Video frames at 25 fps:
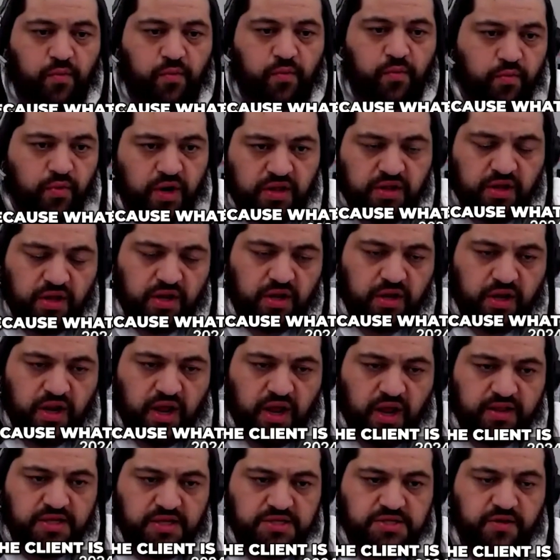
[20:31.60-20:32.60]
what I tell the
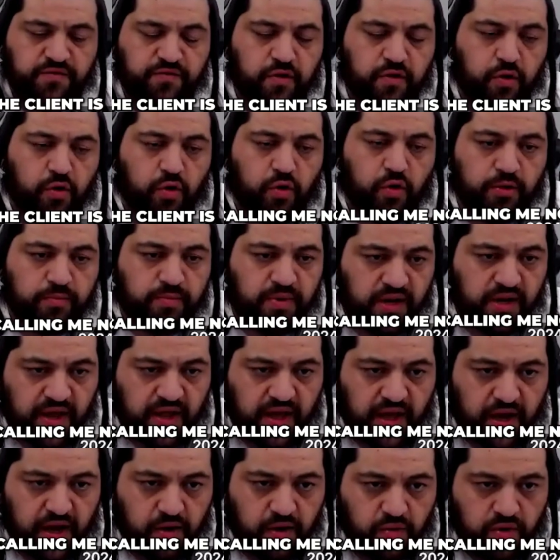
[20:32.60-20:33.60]
client is, if you're calling me
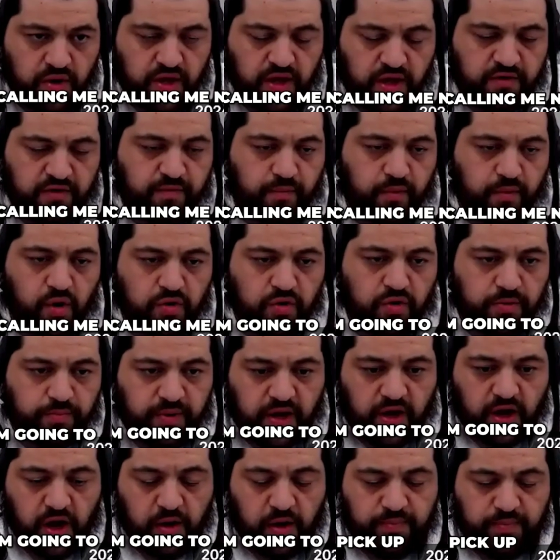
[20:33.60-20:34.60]
now, if I'm going to
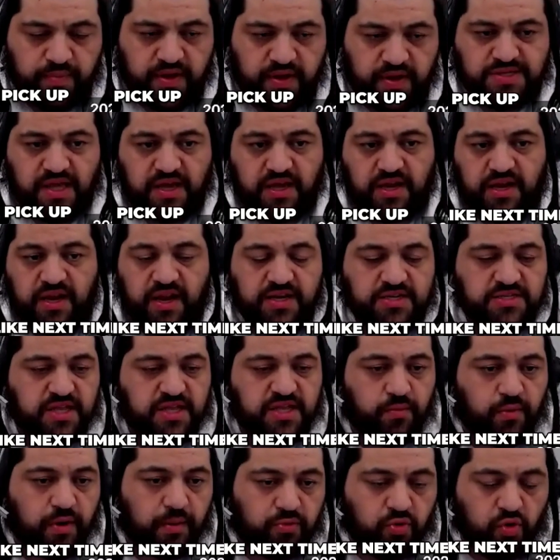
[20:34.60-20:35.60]
pick up, it's like next
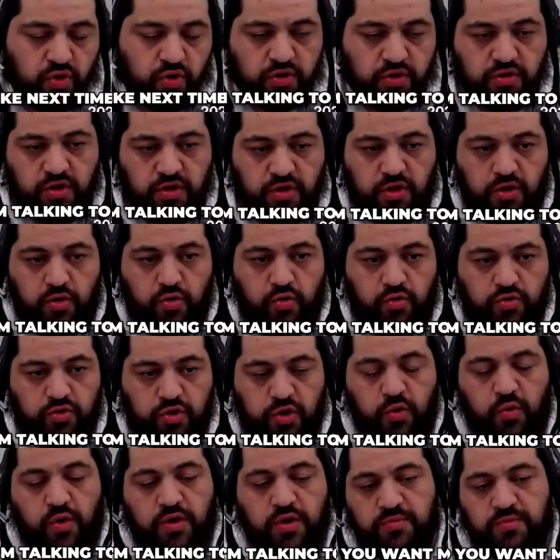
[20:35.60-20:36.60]
time when I'm talking to you,
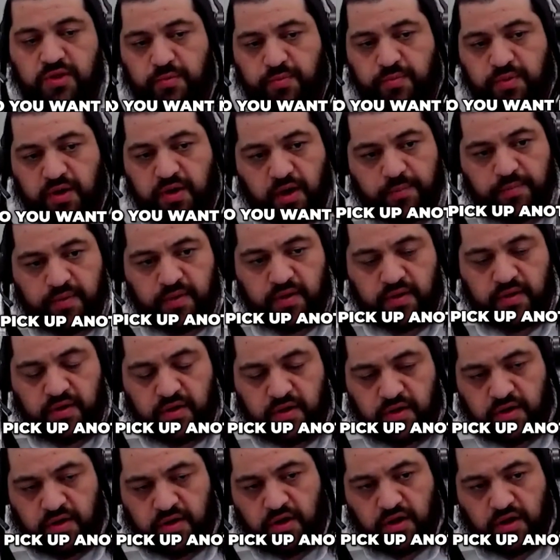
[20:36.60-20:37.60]
do you want me to pick up
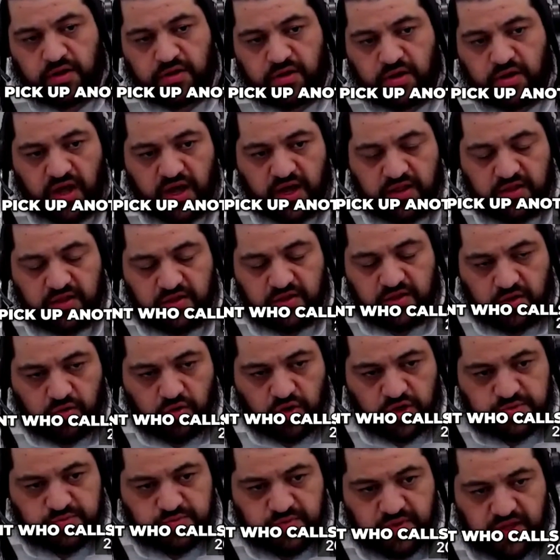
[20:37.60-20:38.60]
another client
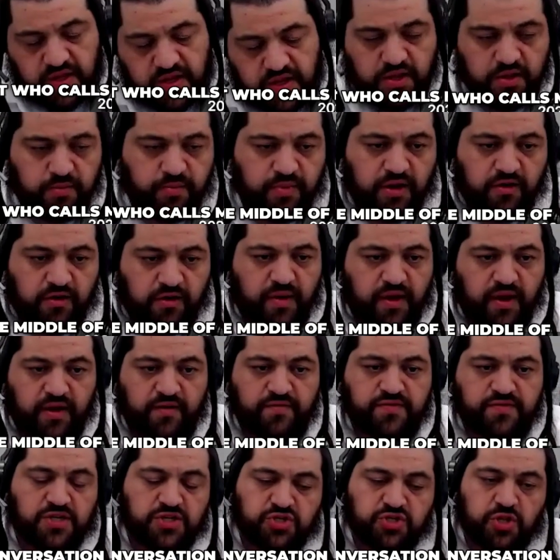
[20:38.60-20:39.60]
calls me in the middle of my
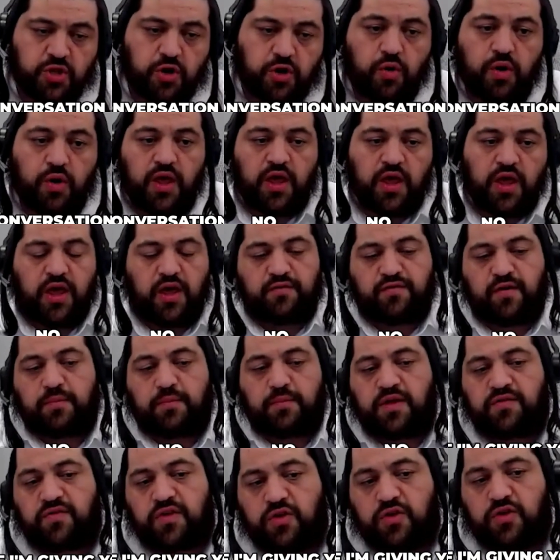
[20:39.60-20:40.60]
conversation? No. If
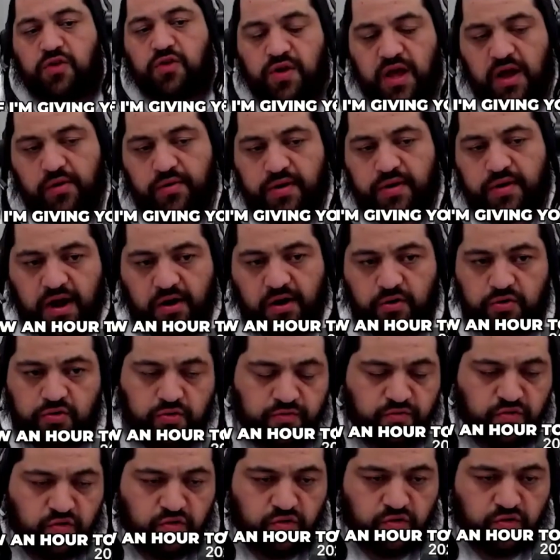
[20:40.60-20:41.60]
I'm giving you now an hour
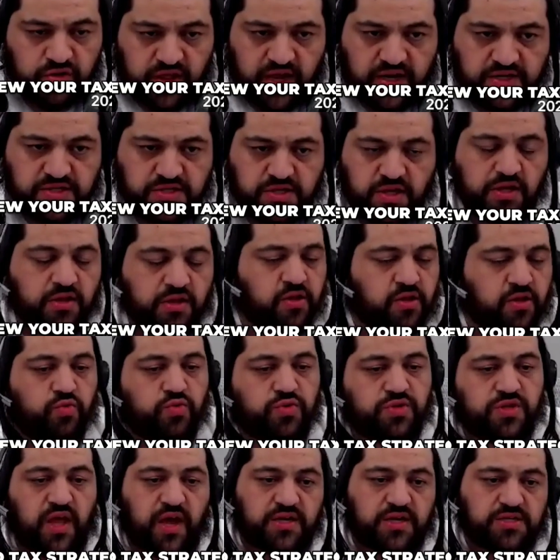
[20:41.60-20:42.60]
to review your tax, to
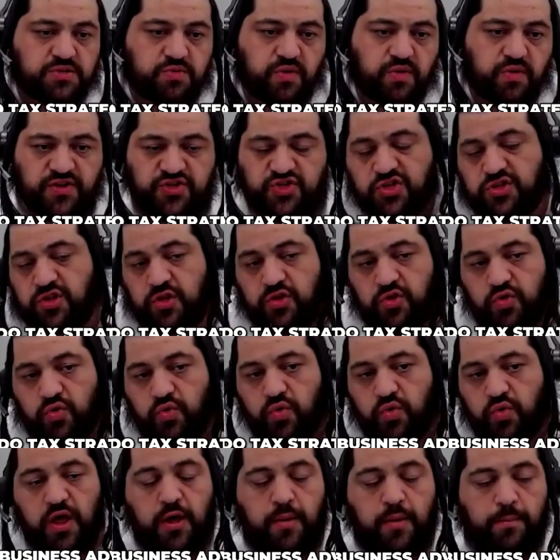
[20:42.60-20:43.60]
do tax strategy, to
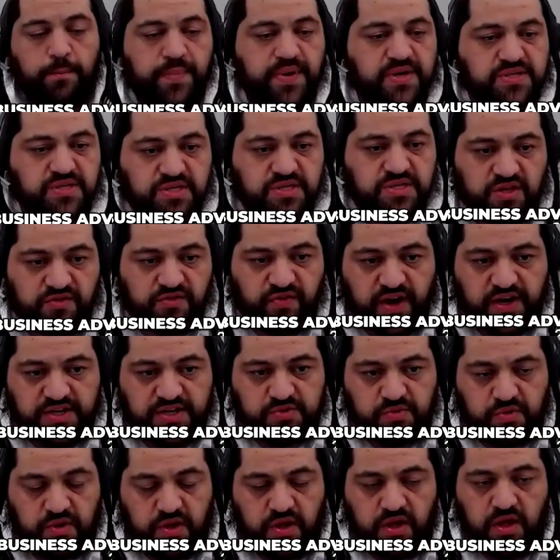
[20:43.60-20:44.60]
do business
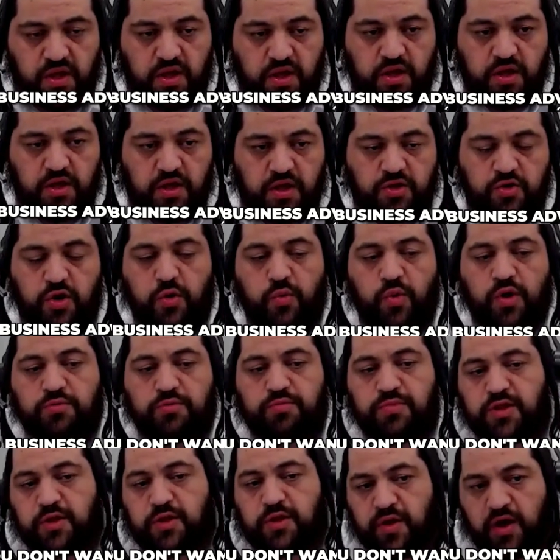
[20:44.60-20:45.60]
advisory, you don't
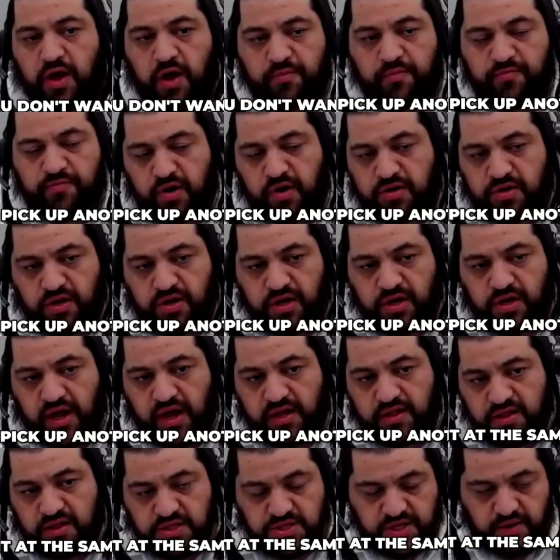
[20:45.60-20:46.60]
want me to pick up another
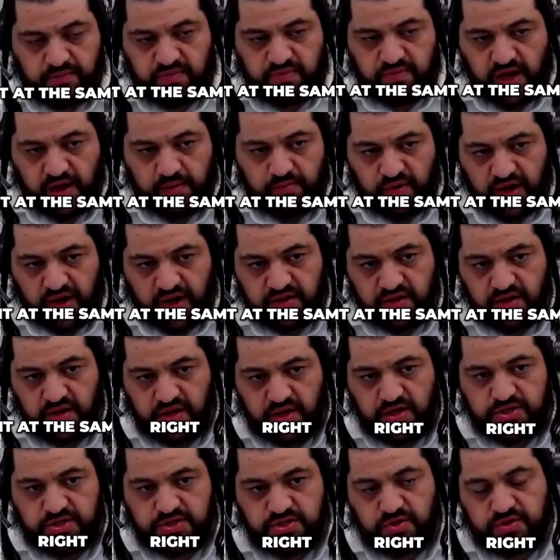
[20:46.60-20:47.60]
client in the same time, right?
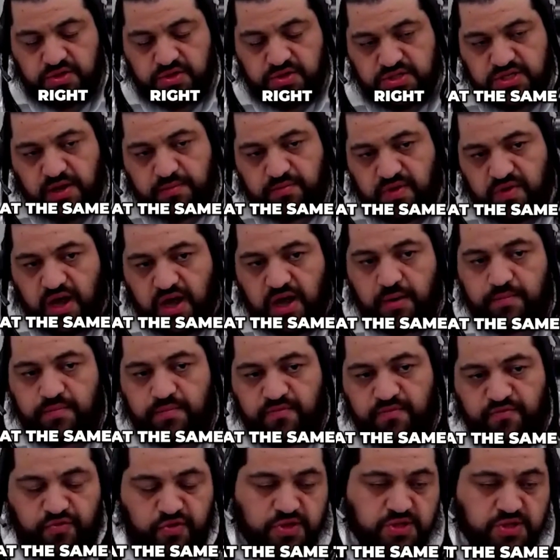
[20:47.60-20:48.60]
So at the same
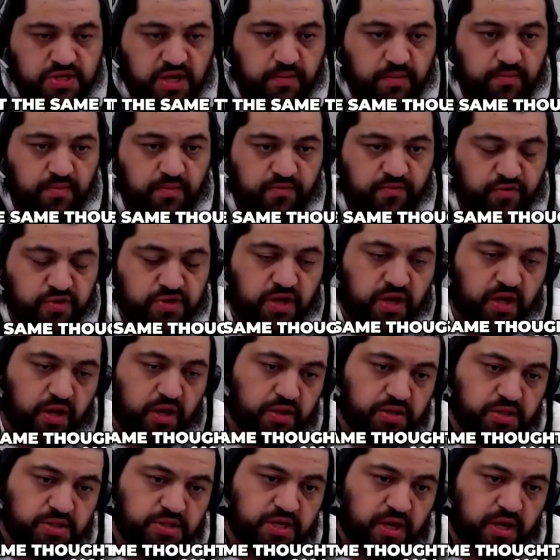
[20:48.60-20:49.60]
time,
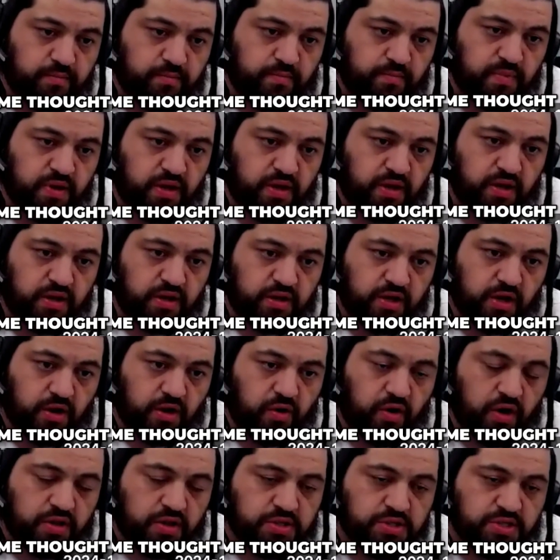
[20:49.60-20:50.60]
on the
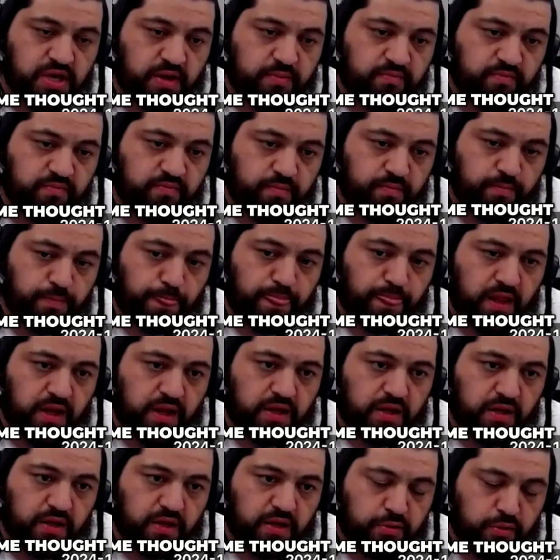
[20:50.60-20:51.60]
same
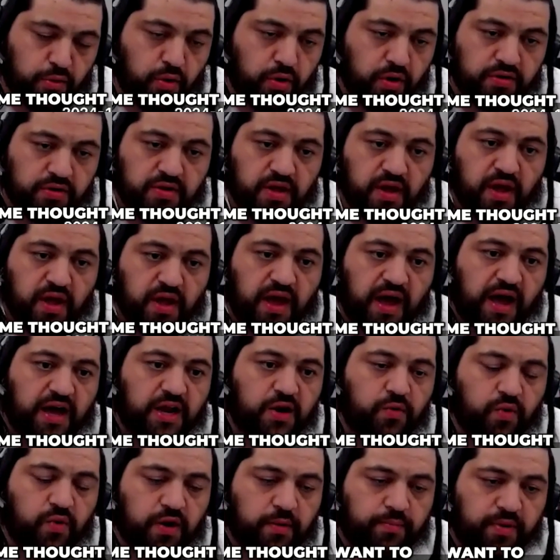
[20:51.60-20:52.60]
thought,
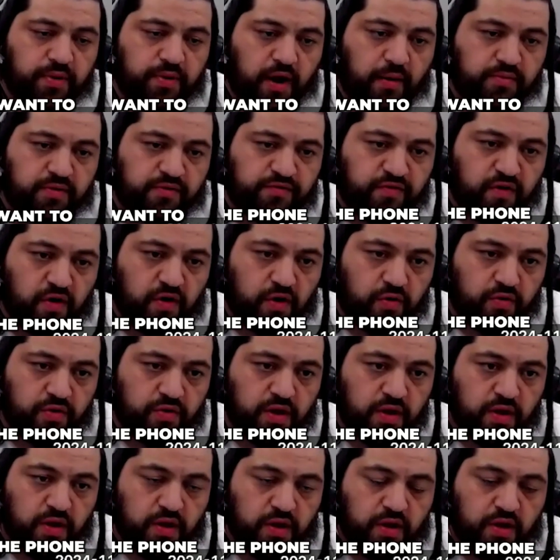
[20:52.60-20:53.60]
I don't want to pick up the
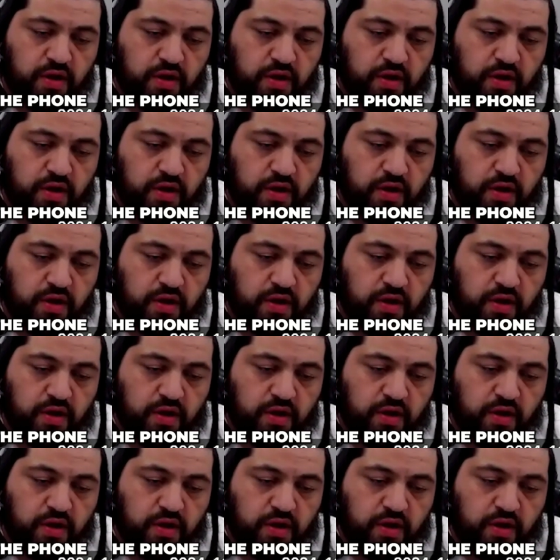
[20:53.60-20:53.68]
phone